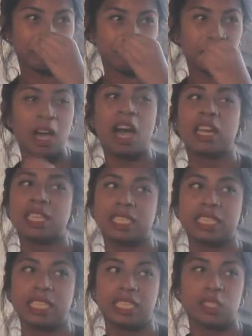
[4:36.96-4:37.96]
But
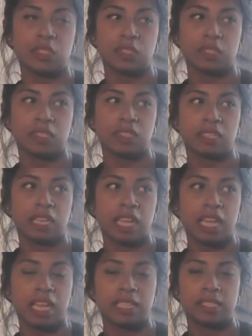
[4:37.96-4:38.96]
honestly,
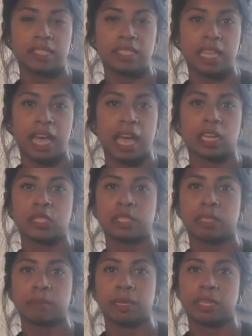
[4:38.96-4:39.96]
it's
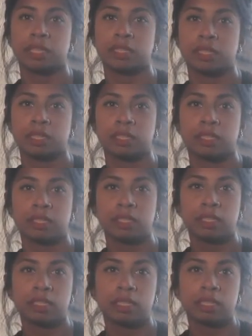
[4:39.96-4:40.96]
actually my inner
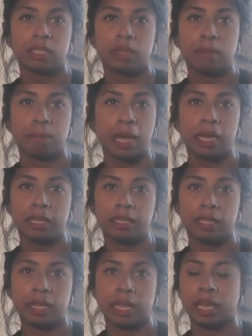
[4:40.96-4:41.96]
mind.
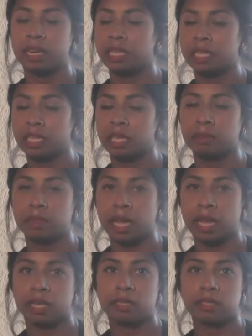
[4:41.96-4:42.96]
I need to keep
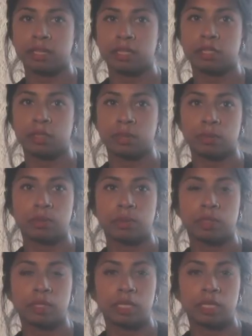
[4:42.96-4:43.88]
that in tune.